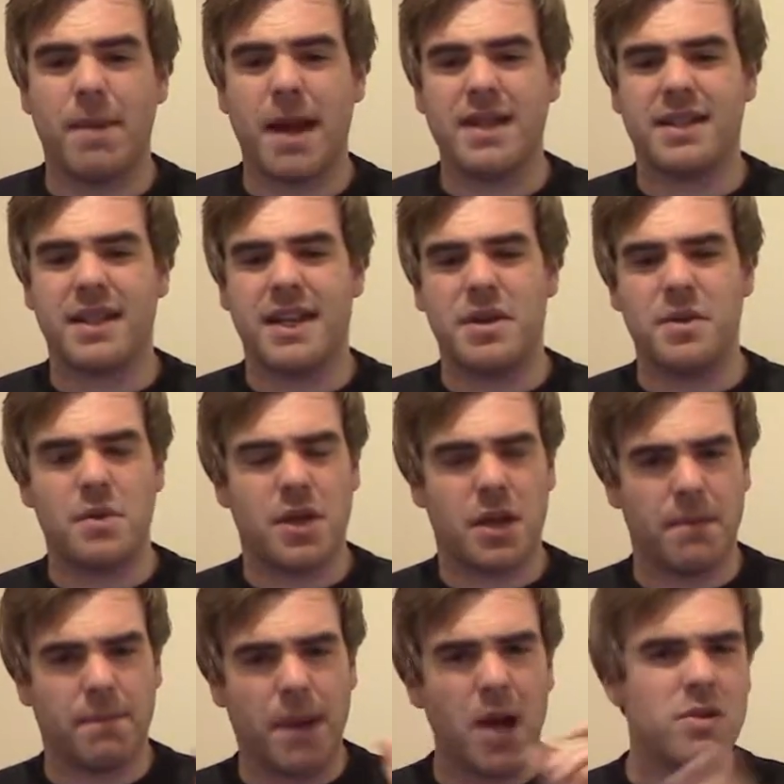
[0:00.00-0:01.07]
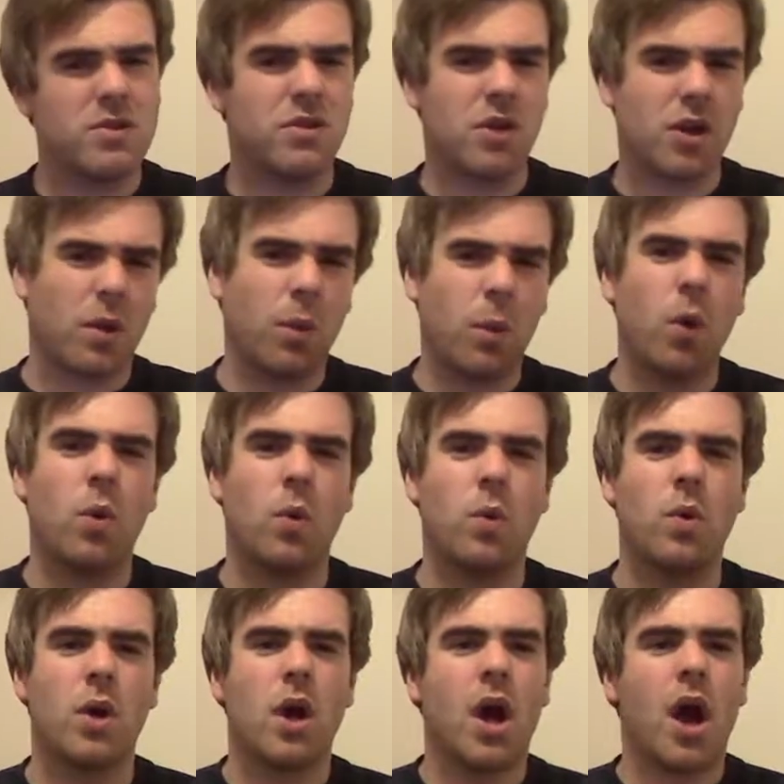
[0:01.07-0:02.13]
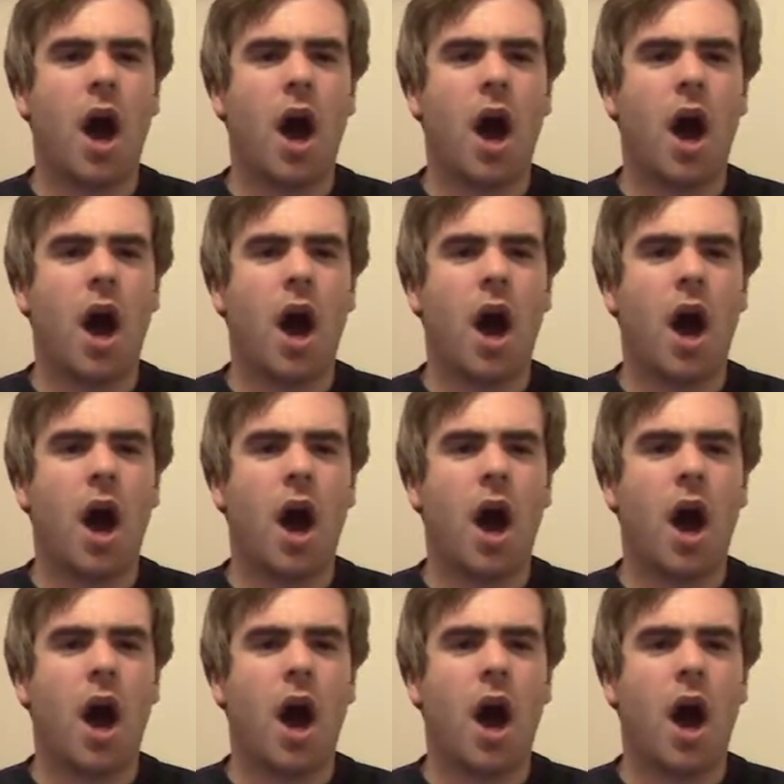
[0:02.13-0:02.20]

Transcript: Basically, you can post on a wall,